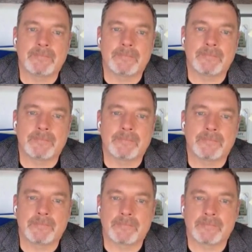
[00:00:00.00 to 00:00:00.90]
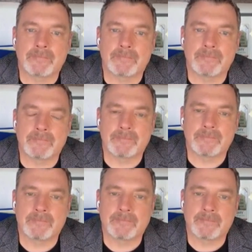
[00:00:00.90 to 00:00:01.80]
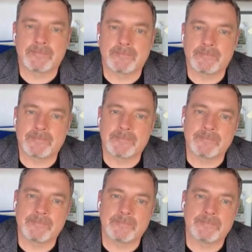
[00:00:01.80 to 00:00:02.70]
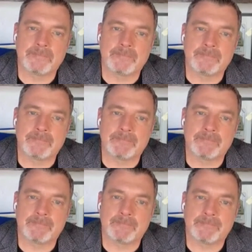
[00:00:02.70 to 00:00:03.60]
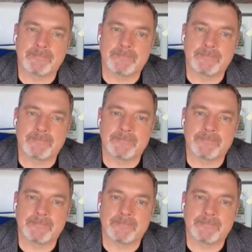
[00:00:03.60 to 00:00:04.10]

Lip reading: [no speech]